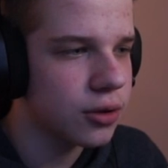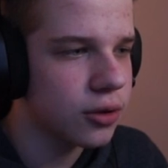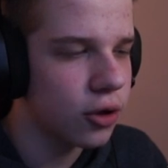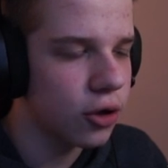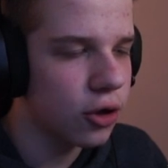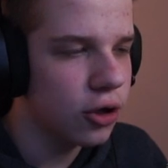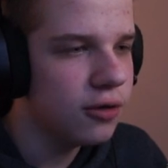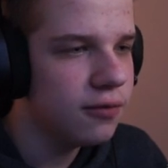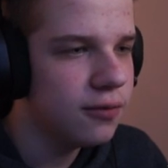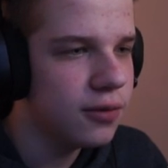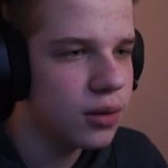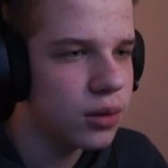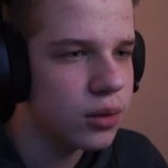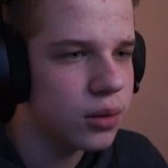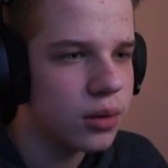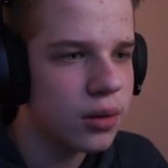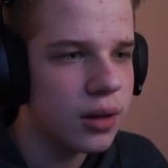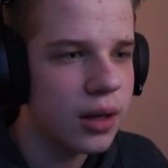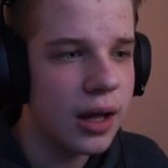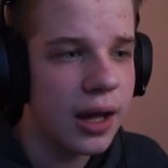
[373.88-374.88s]
curves,
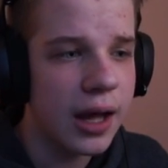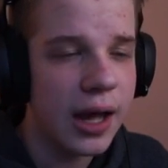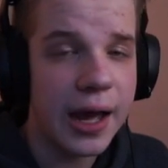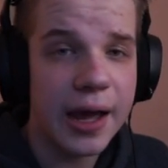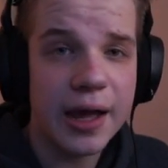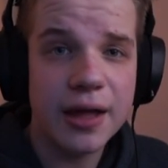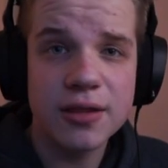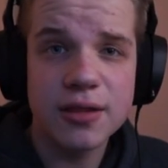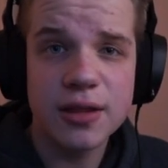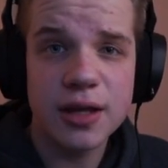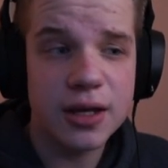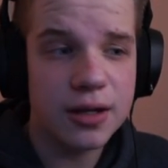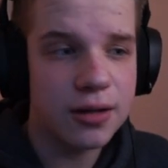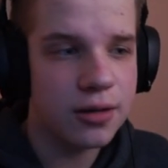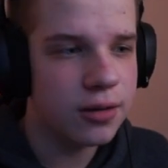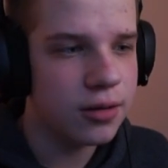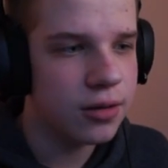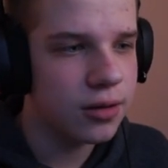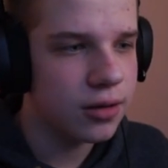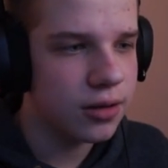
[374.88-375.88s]
and
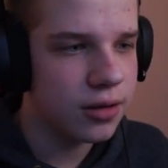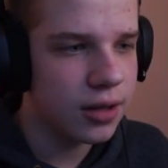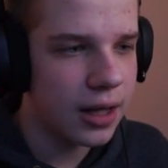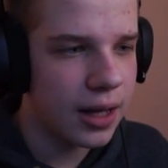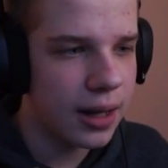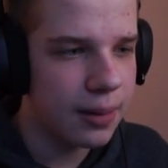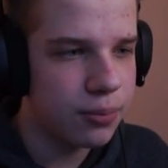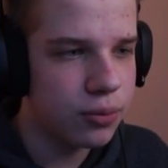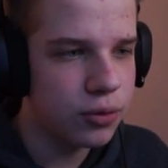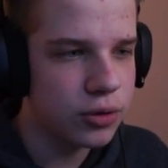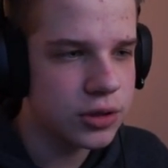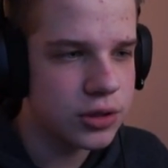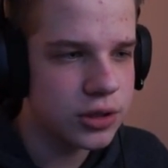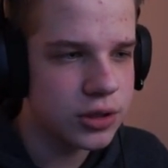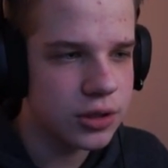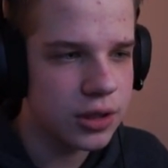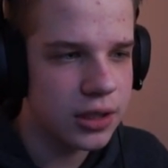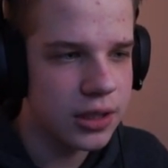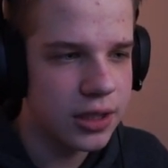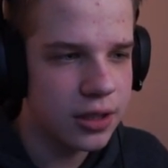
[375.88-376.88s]
then I put
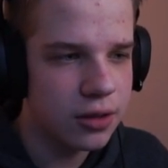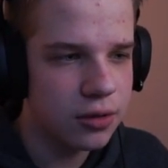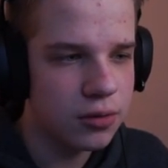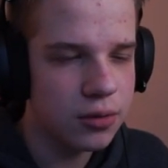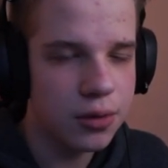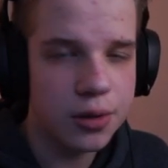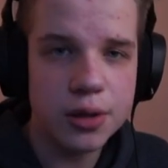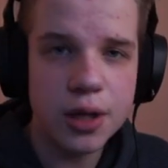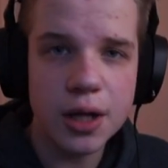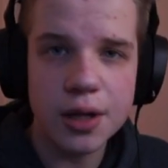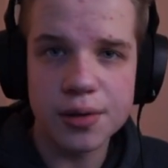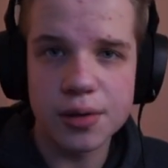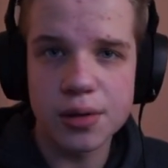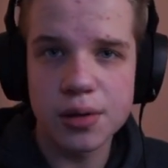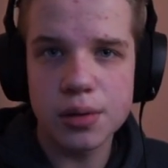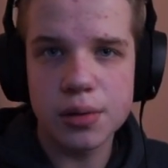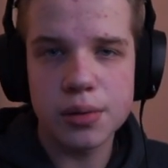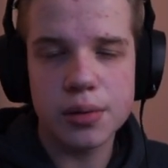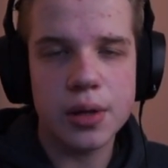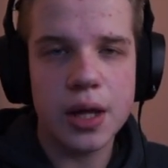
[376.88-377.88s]
little
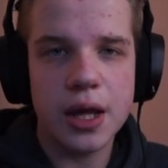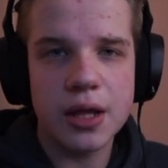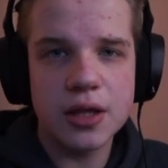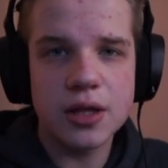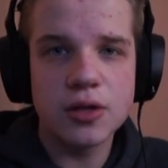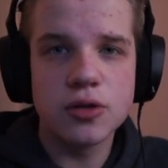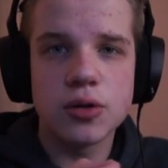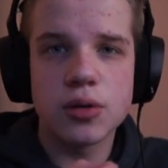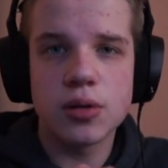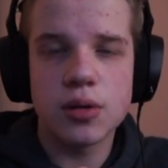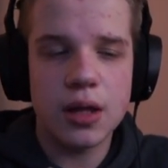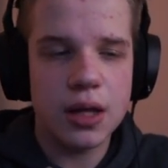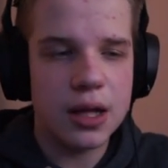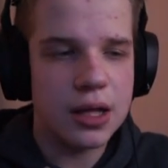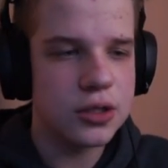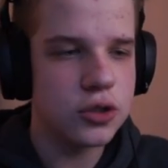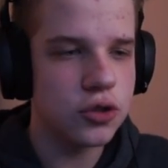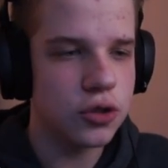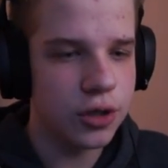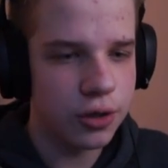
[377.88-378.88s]
studs, and then just
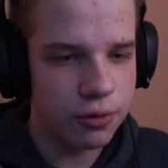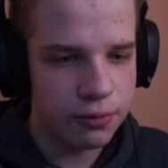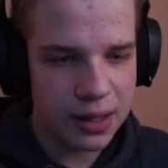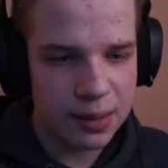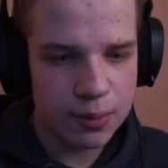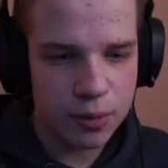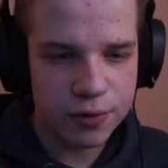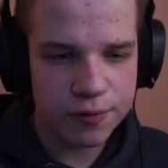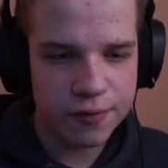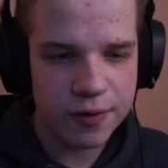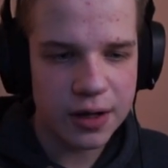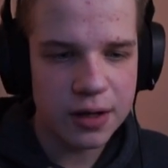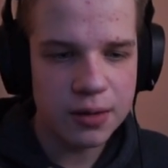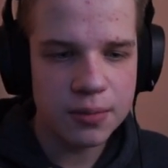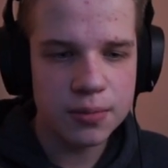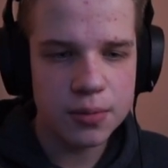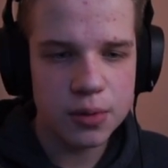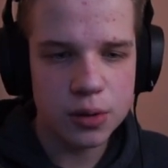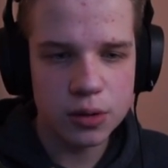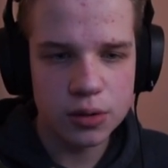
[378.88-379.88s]
took an array modifier.
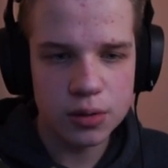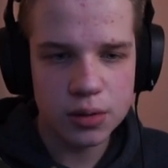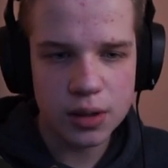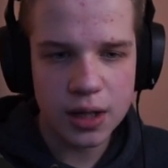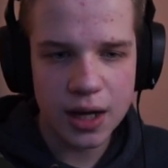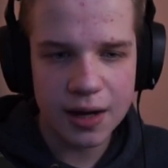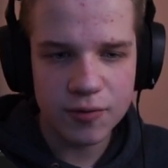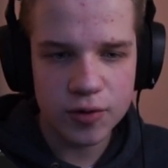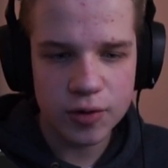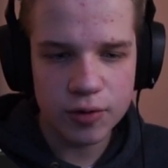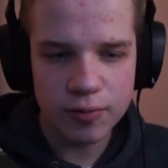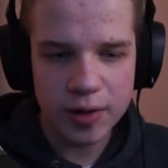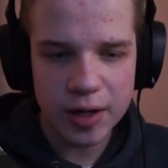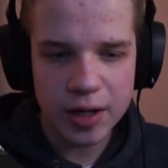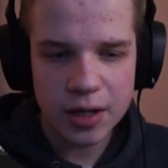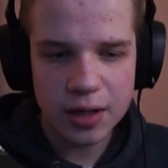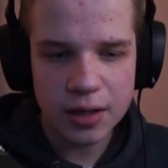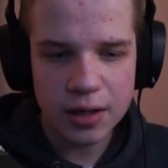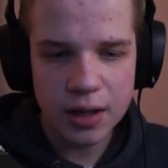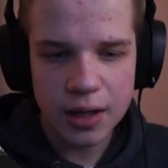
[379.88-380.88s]
So you can see I have an
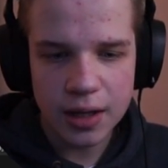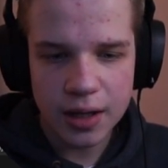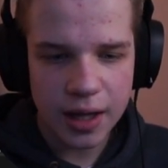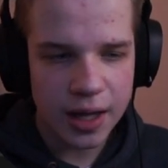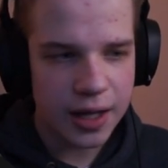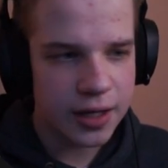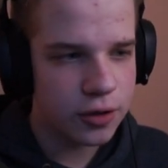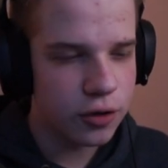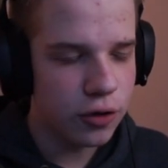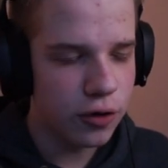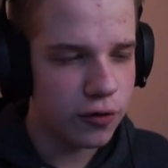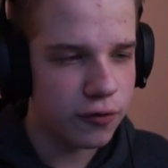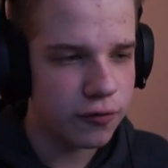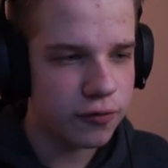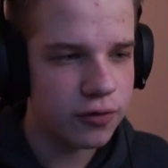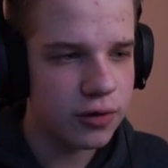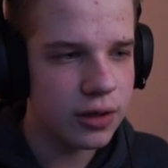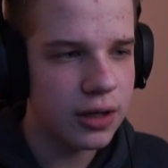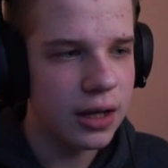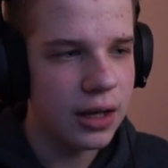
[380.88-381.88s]
array and a curve,
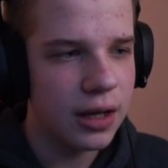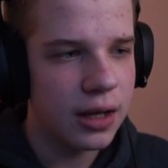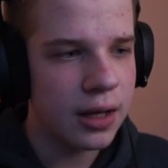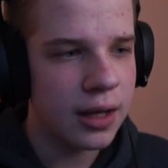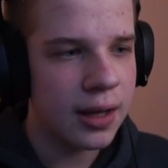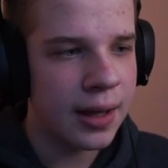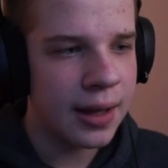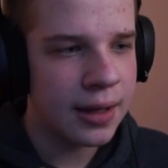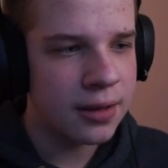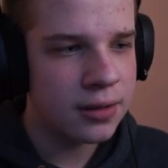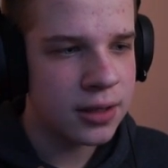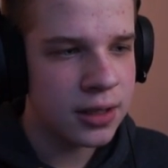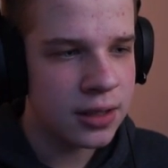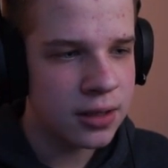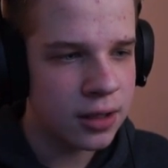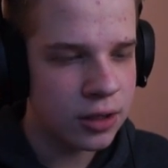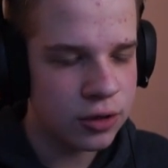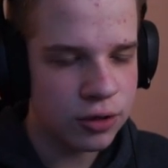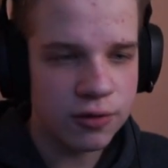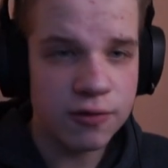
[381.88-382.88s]
and then
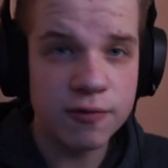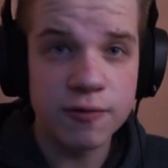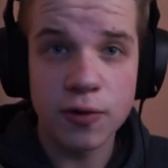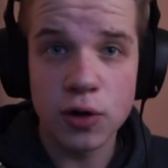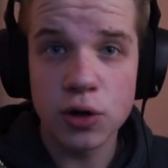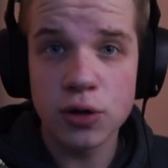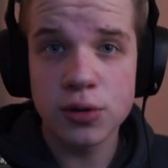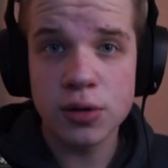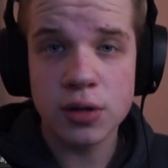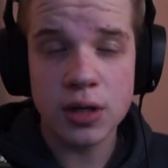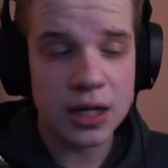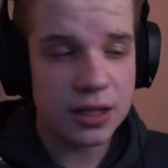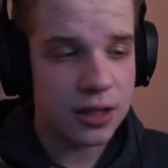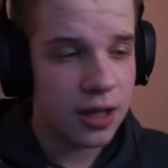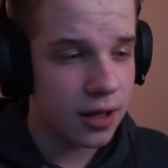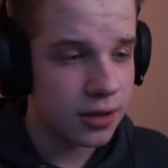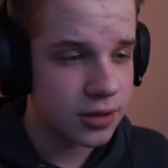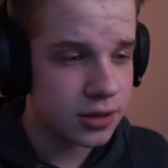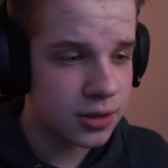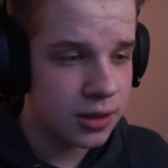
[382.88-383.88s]
it just follows it like
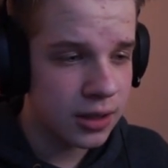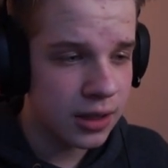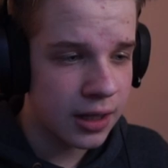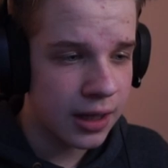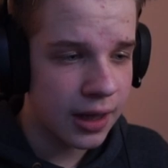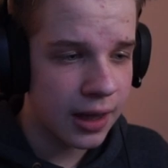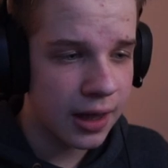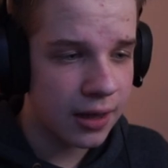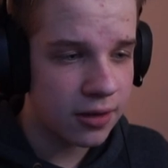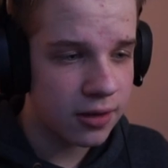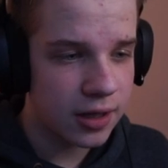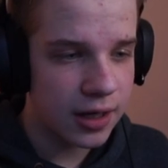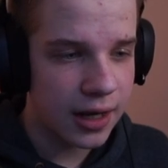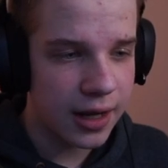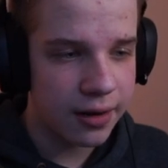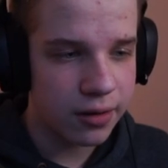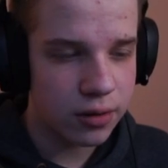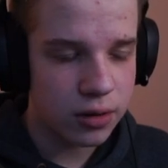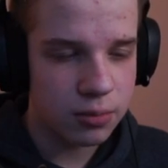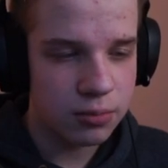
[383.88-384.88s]
that. And then I
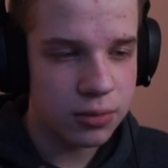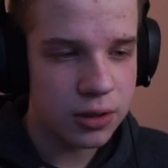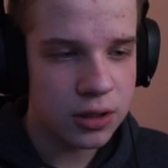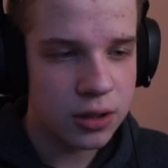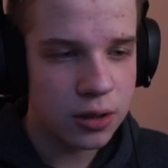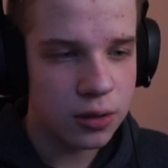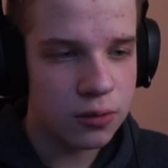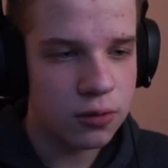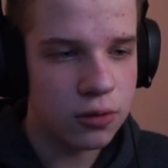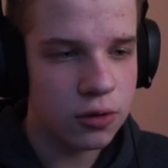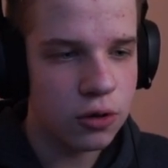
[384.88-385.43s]
added some thickness to the